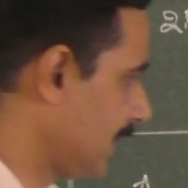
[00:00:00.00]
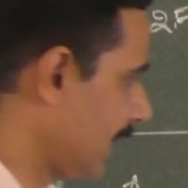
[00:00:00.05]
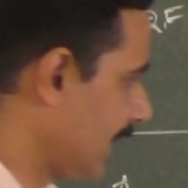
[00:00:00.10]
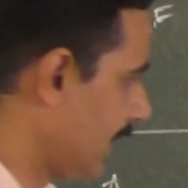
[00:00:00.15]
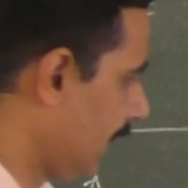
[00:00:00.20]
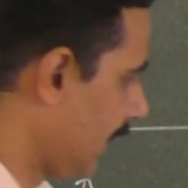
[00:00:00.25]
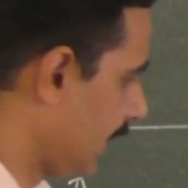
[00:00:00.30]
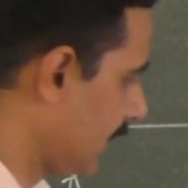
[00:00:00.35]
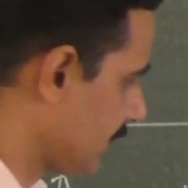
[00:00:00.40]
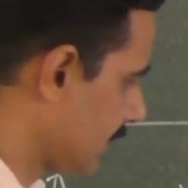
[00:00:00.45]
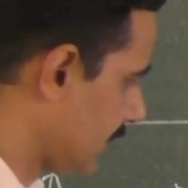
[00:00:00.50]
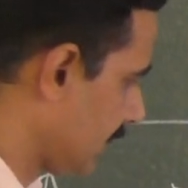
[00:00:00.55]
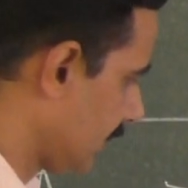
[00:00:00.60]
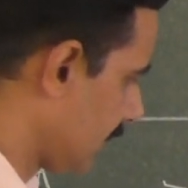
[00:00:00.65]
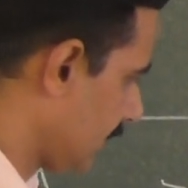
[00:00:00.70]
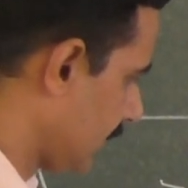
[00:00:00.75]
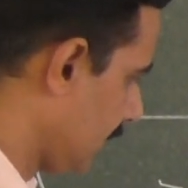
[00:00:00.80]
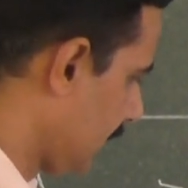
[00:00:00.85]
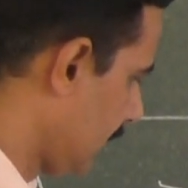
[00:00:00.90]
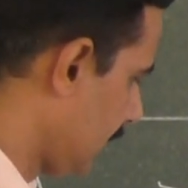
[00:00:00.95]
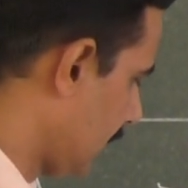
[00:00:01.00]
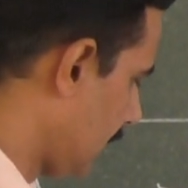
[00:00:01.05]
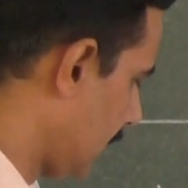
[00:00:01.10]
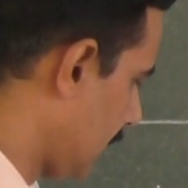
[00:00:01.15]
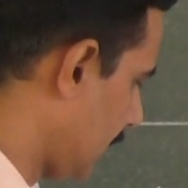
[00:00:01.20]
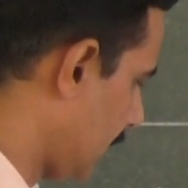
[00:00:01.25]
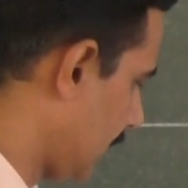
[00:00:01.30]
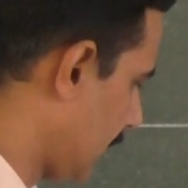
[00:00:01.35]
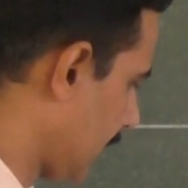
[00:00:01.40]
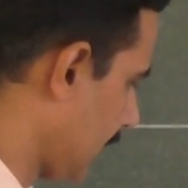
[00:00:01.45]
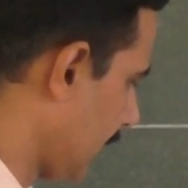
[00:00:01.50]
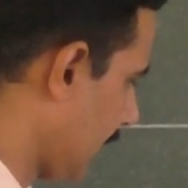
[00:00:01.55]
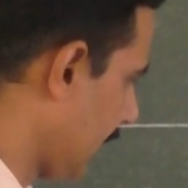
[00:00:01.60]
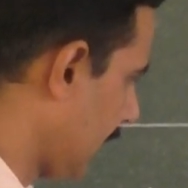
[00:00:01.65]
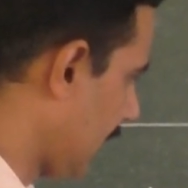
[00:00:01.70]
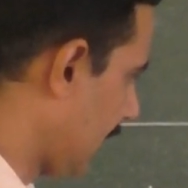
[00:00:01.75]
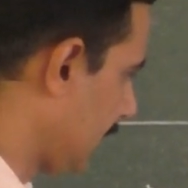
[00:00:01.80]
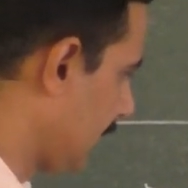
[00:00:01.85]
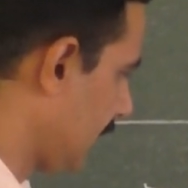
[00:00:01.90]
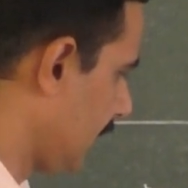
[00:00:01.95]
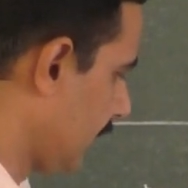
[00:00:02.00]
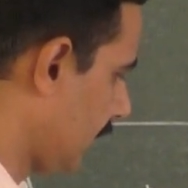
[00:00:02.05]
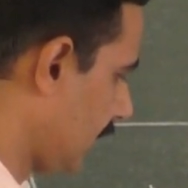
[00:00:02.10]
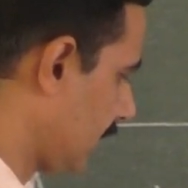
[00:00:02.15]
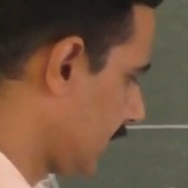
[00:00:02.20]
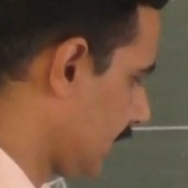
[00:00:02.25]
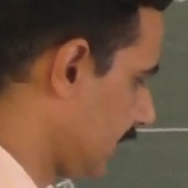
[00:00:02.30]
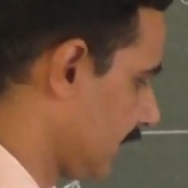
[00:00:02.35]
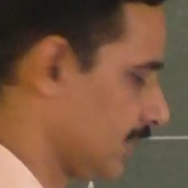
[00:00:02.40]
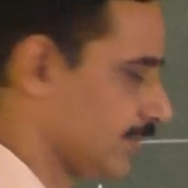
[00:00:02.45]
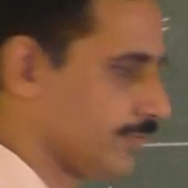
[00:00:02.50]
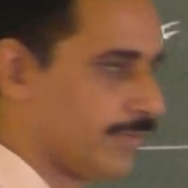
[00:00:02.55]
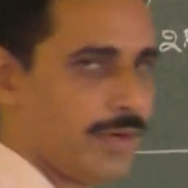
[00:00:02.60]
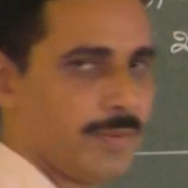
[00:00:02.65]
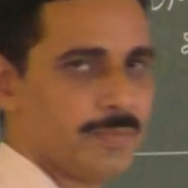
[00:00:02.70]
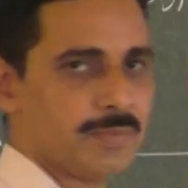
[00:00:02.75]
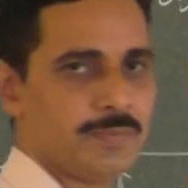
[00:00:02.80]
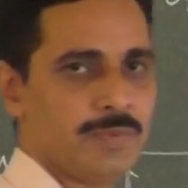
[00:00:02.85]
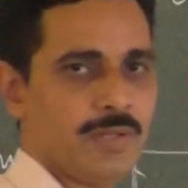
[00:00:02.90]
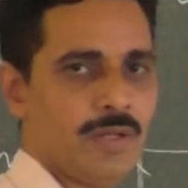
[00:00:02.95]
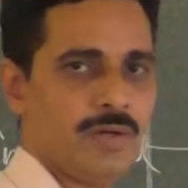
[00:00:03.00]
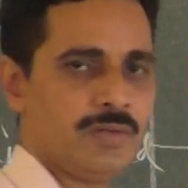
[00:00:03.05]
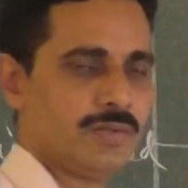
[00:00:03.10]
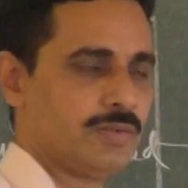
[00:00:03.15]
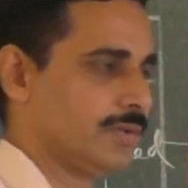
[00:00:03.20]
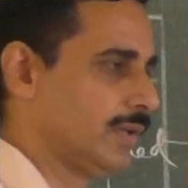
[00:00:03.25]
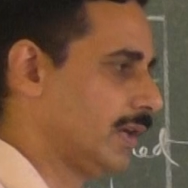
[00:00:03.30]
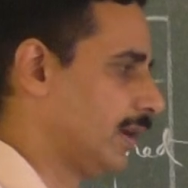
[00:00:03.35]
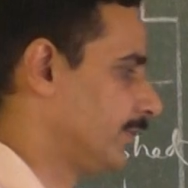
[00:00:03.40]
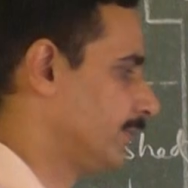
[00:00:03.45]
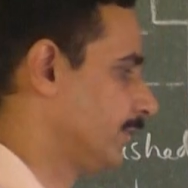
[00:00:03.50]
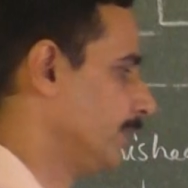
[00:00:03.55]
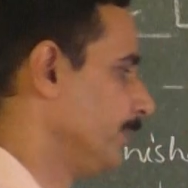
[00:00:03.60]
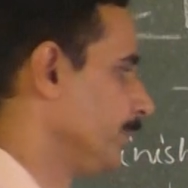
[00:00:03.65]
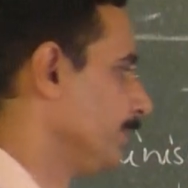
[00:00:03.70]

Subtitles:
enlarged in real and inverted is formed beyond 2f.